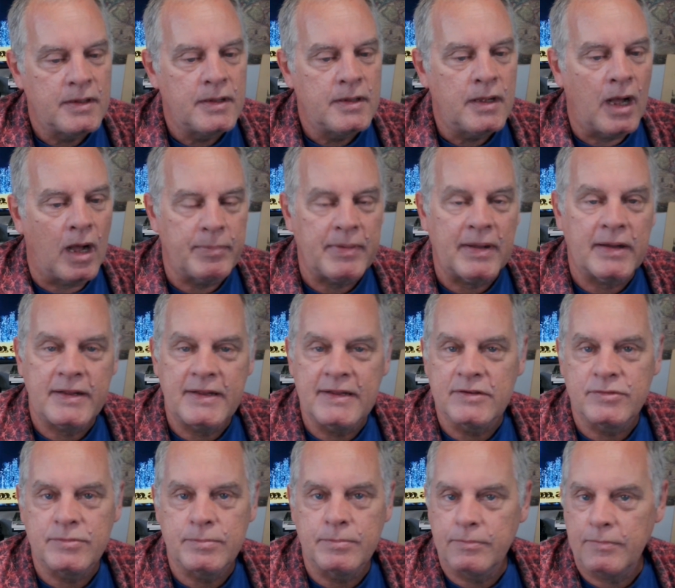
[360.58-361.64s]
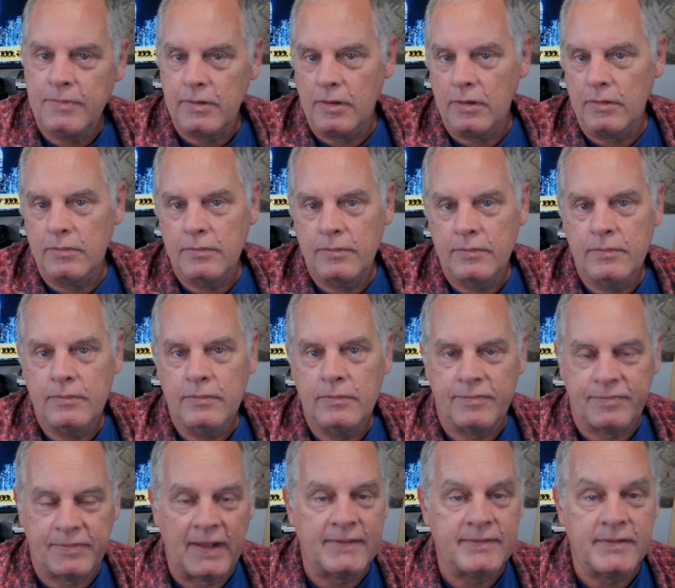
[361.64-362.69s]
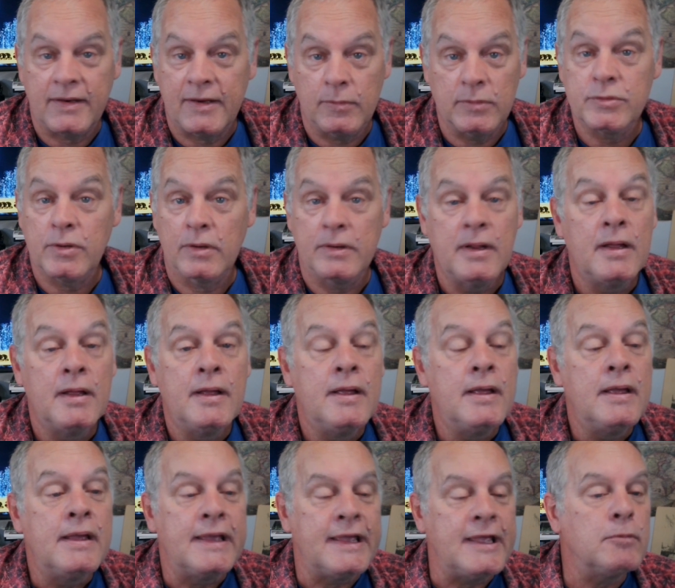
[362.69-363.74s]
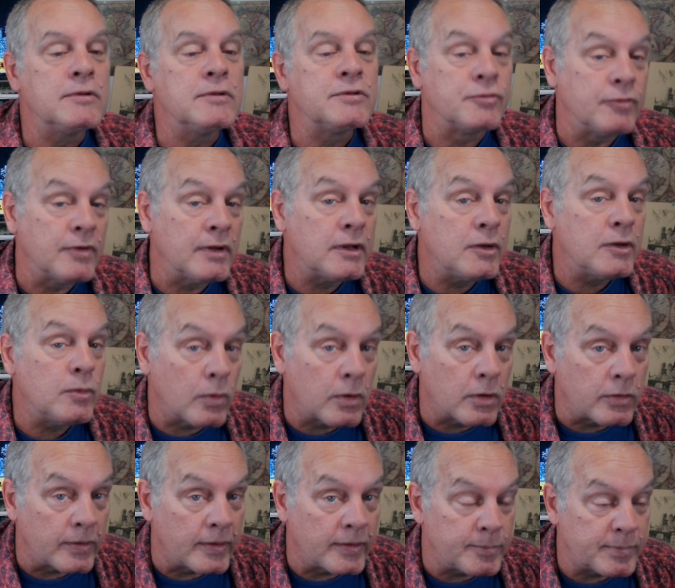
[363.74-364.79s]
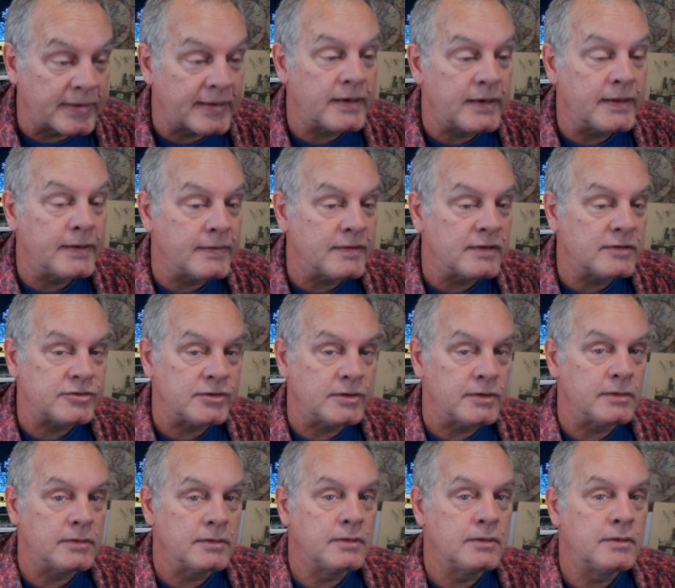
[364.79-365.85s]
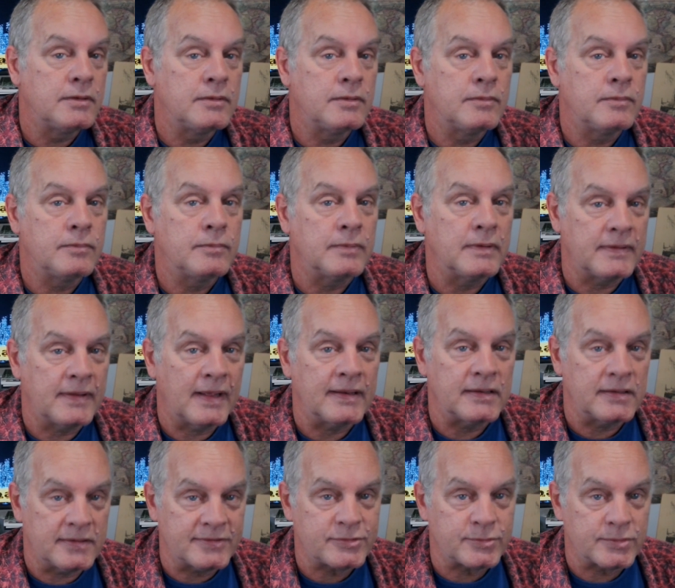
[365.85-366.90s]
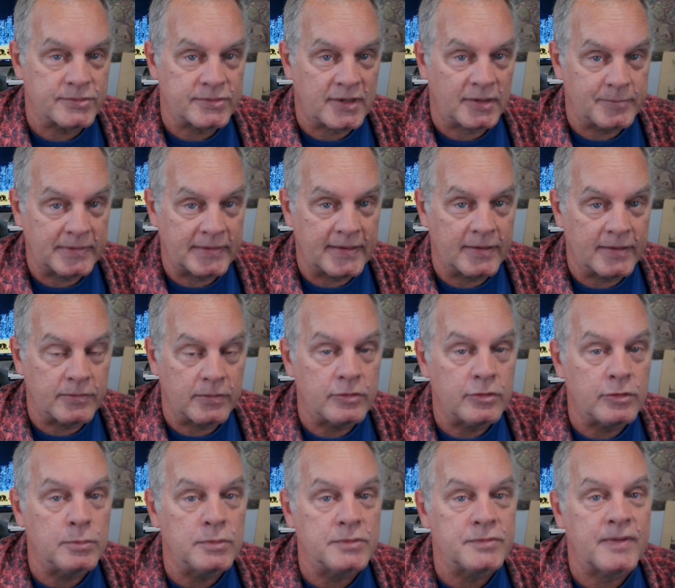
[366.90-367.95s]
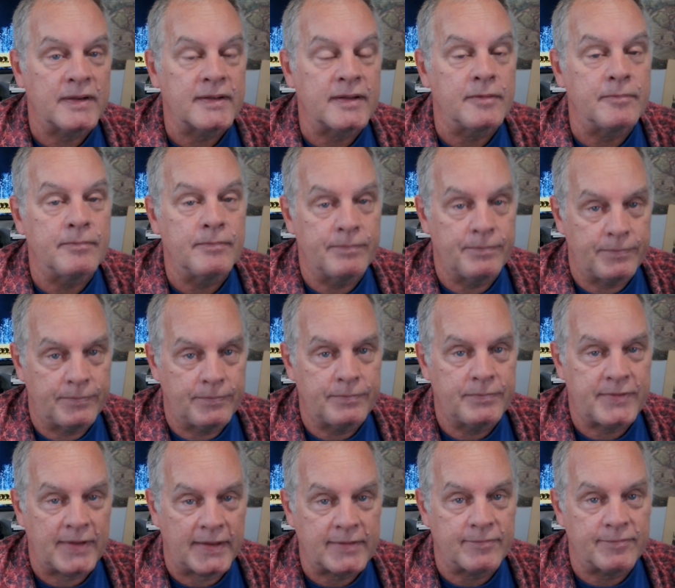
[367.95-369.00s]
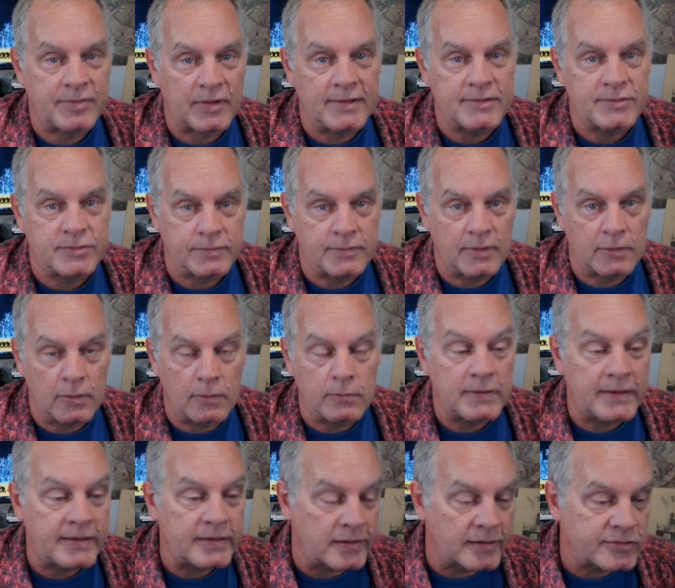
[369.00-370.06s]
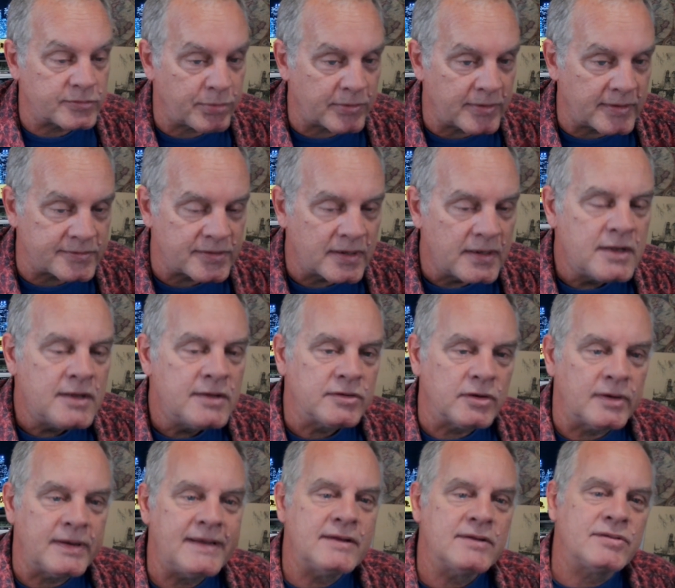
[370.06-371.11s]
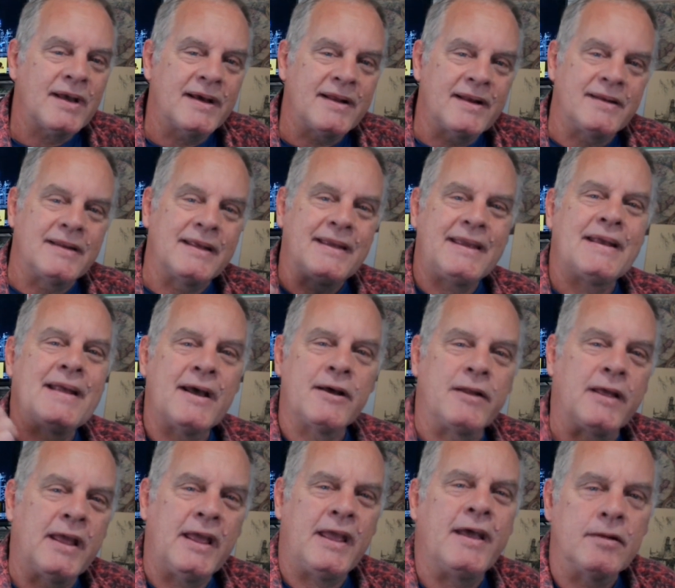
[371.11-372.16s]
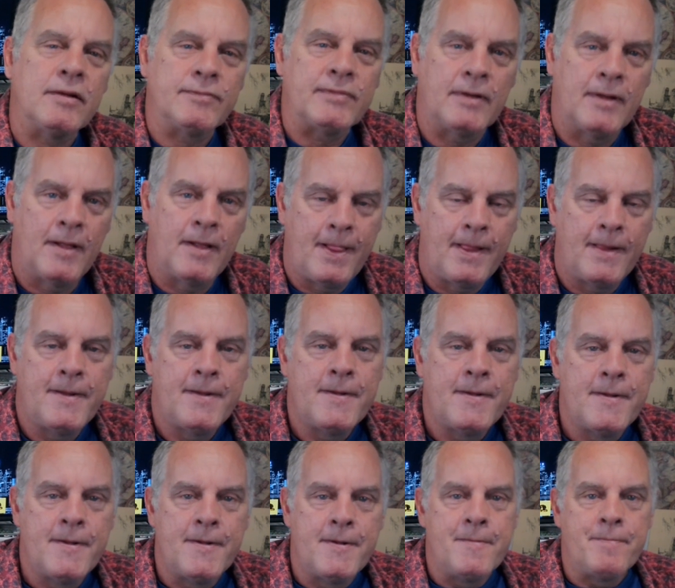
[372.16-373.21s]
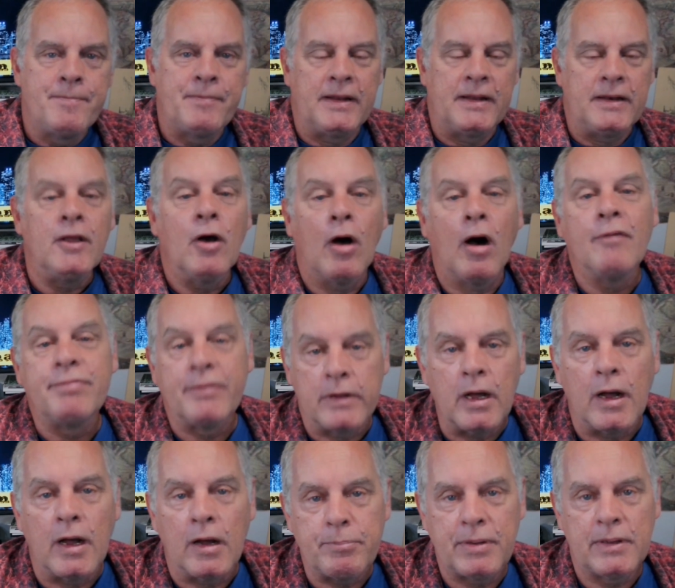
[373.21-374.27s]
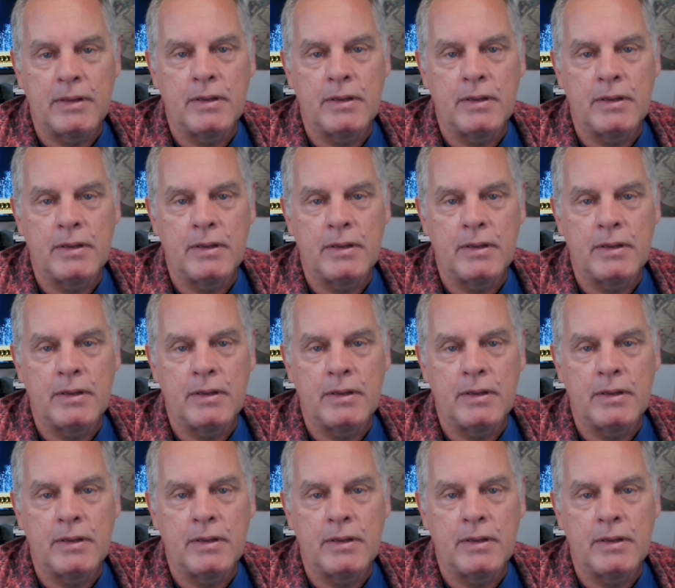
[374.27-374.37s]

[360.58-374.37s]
about his, the fact that he was really worried at the beginning of this year when that list was coming out on who was fucking taking flights on the Lolita Express. So he decided to get out ahead of it. And he offered up